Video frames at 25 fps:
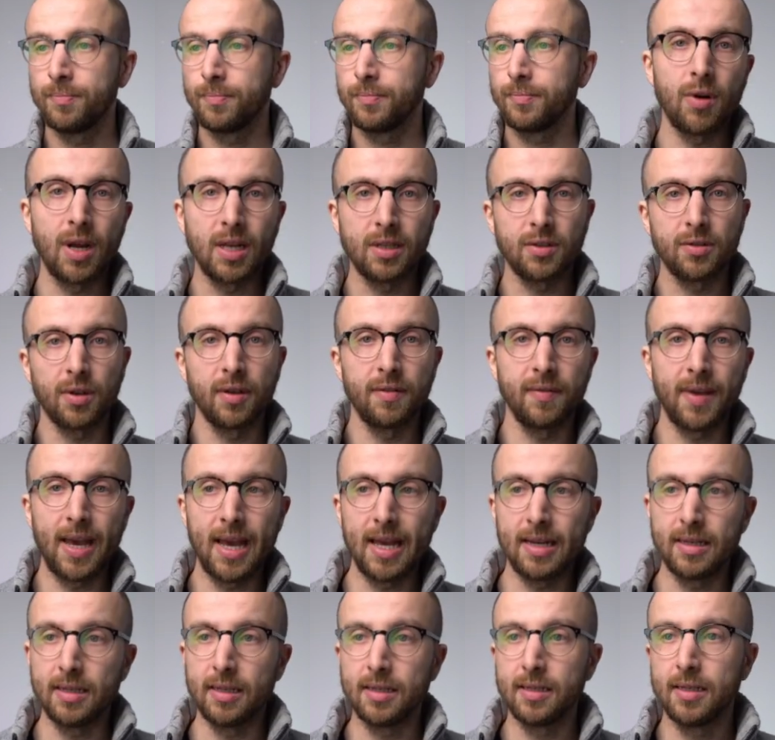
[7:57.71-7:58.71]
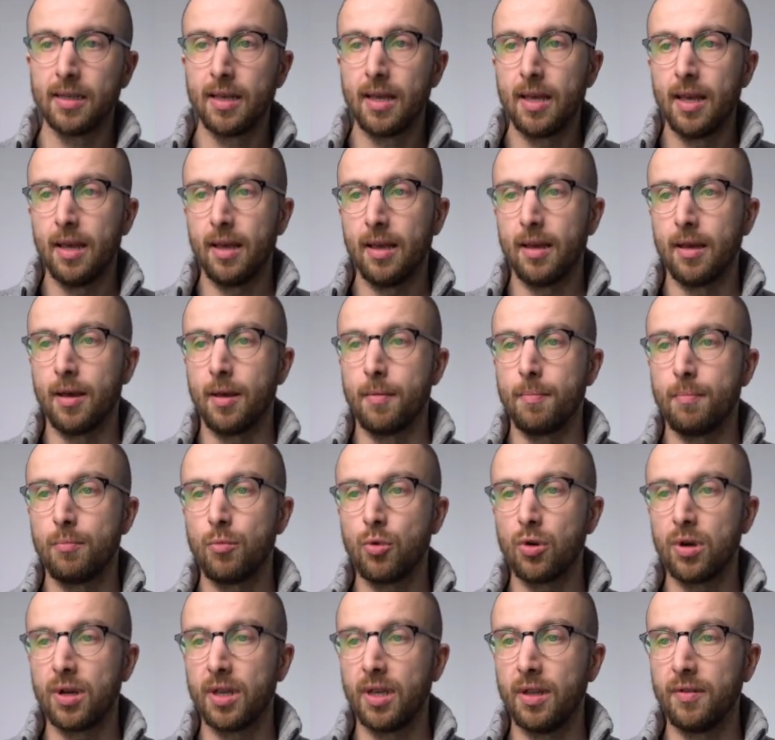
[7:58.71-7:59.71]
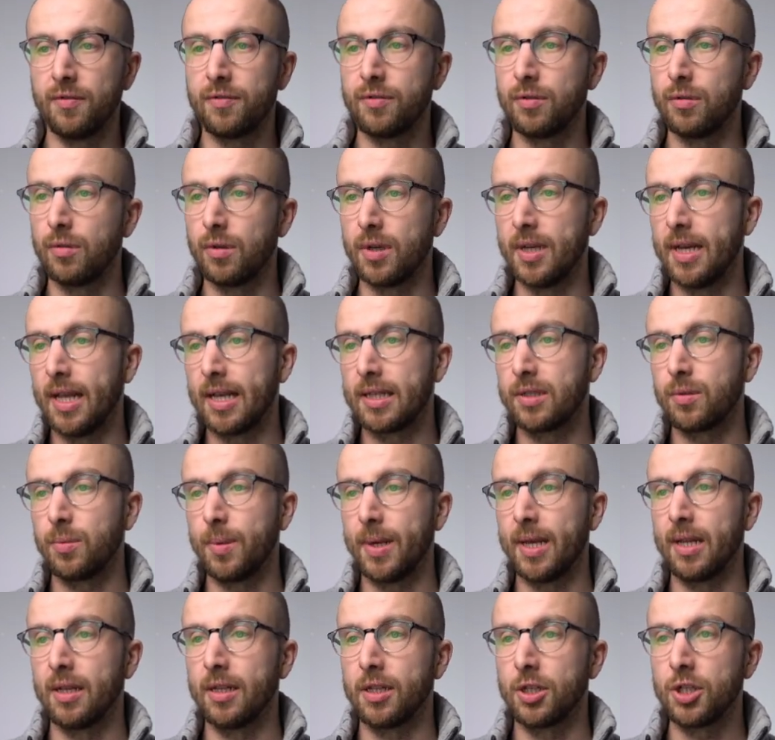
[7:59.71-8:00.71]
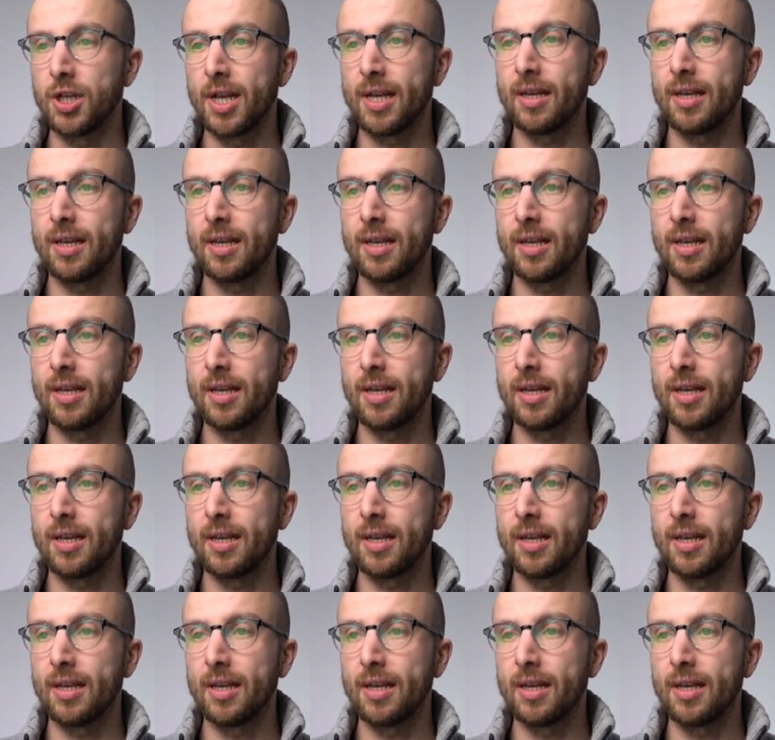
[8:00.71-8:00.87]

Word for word: All right, so I've added um, more info in next weekly